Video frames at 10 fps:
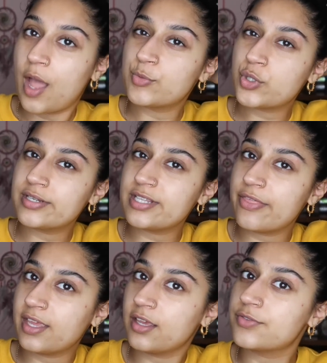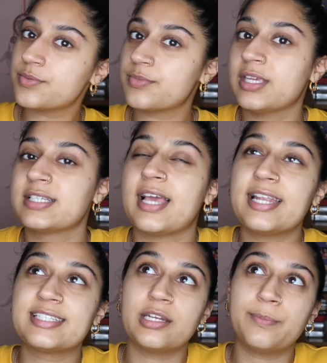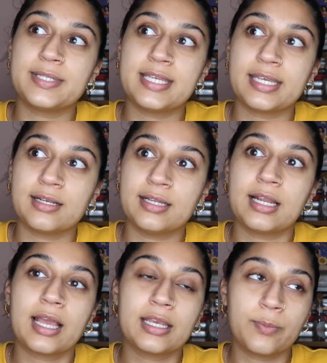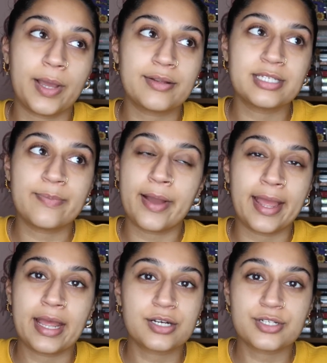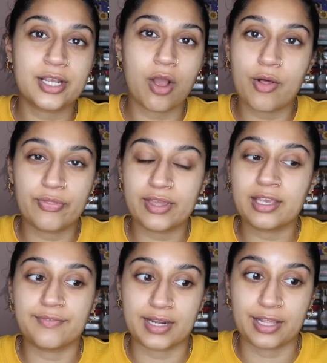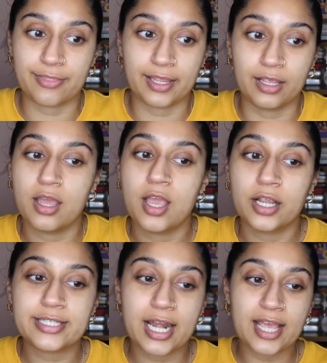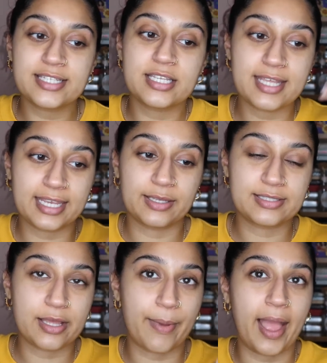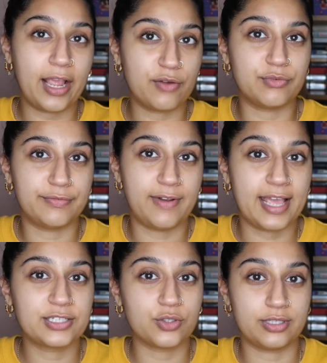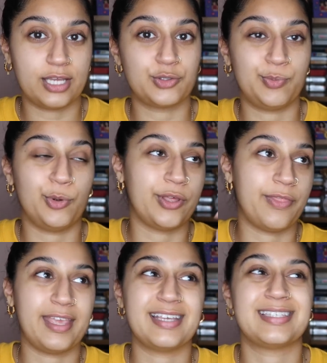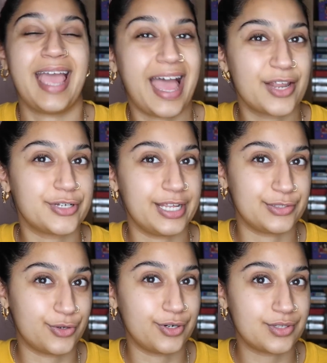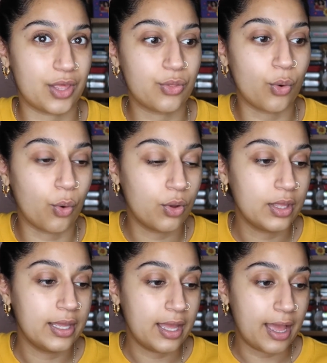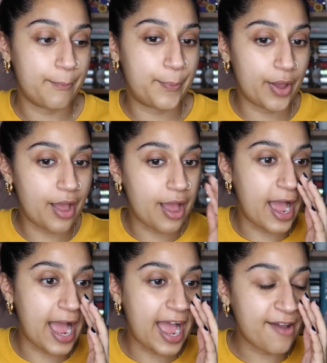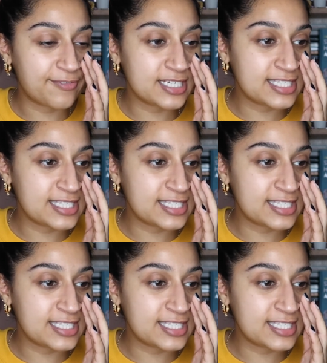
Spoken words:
I'm trying to think of some things that I didn't particularly like about it, but I actually can't think of anything, because I like to take a step back and reflect on the actual book and think, is it actually as good as I thought? But I have to